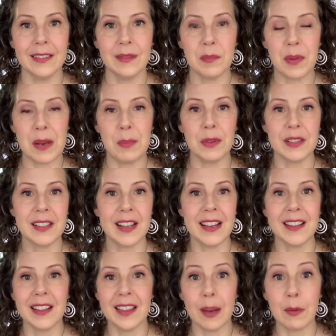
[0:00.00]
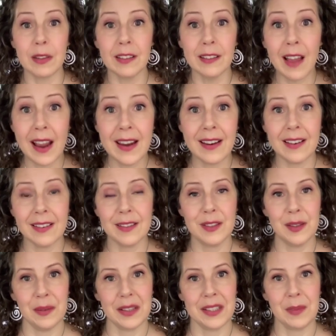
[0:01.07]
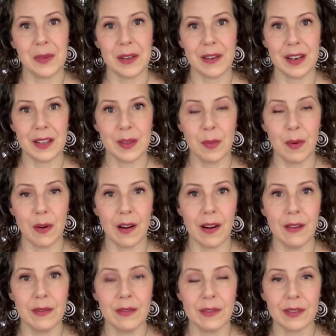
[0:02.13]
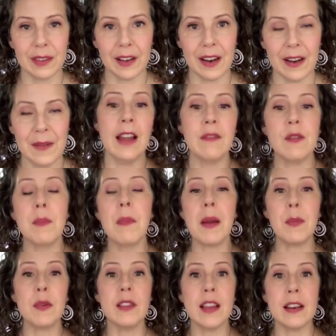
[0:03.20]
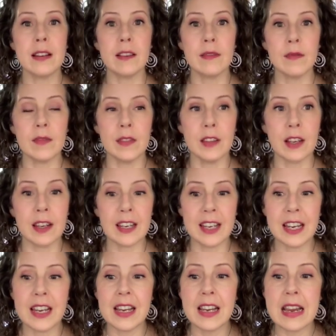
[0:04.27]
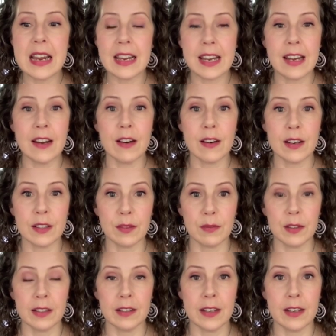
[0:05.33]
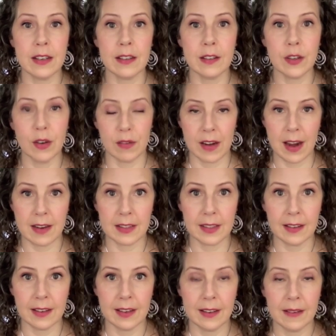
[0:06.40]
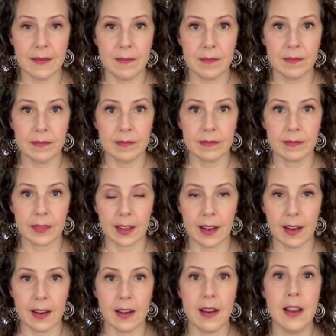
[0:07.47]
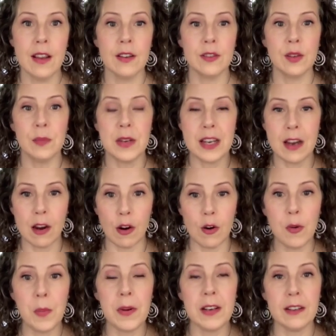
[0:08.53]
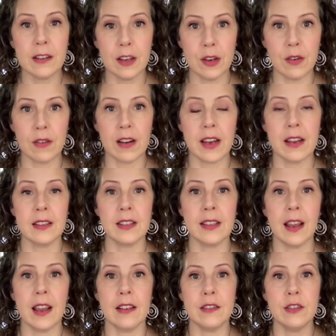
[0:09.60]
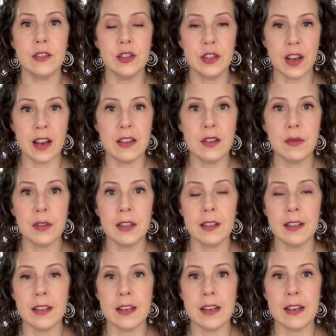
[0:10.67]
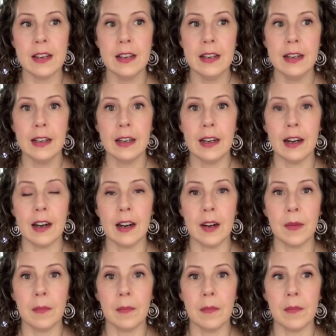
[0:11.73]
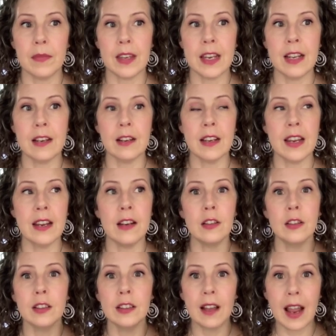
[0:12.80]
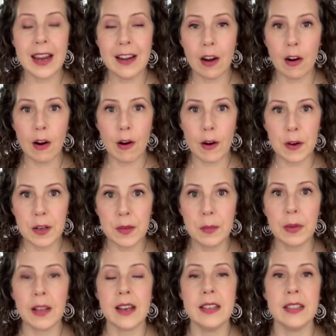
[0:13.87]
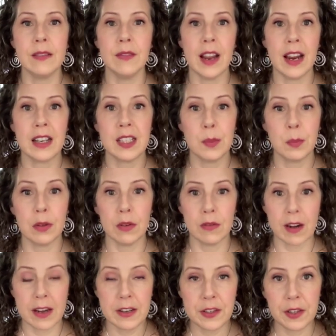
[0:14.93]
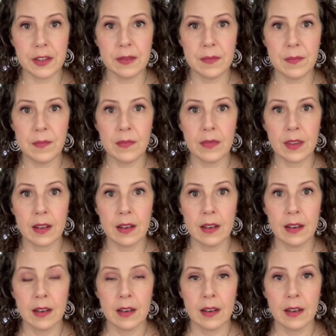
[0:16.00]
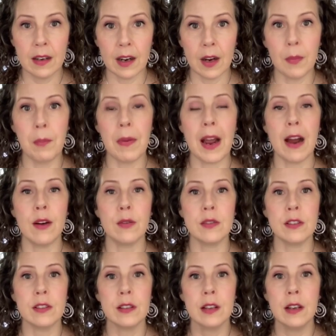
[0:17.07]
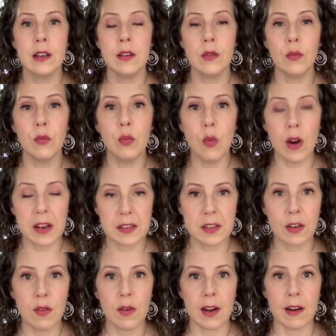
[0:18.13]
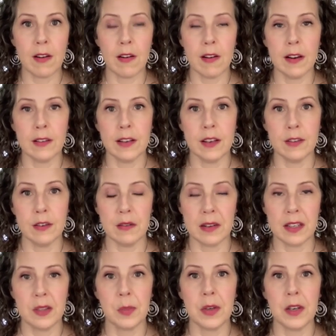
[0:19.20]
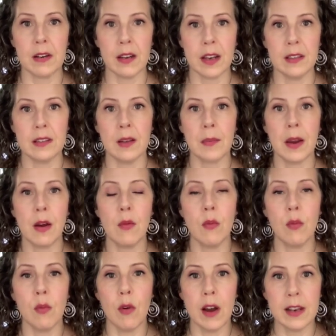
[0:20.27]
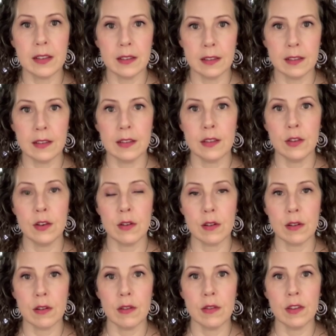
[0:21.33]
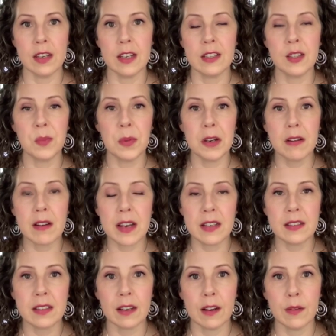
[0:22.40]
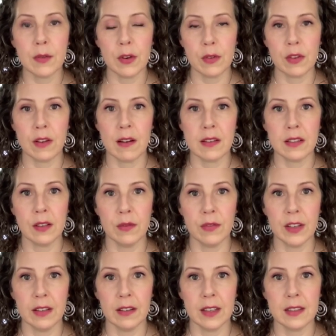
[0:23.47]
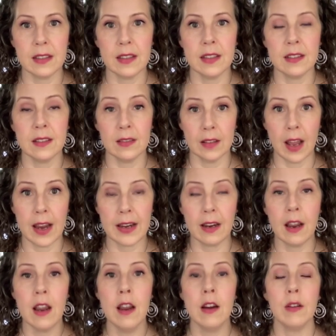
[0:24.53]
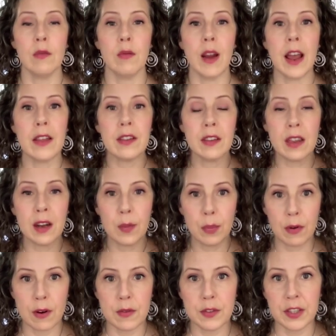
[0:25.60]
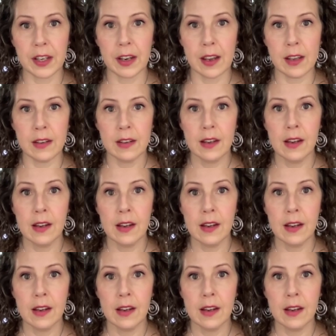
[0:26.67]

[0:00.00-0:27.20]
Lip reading: people say that they would like to experience more of. Okay. And remember that the key here is really curiosity. Okay. To be open and curious and genuinely in a lighthearted place of exploration about what's going on in your experience, about what the experience of your thoughts and feelings is like, rather than approaching it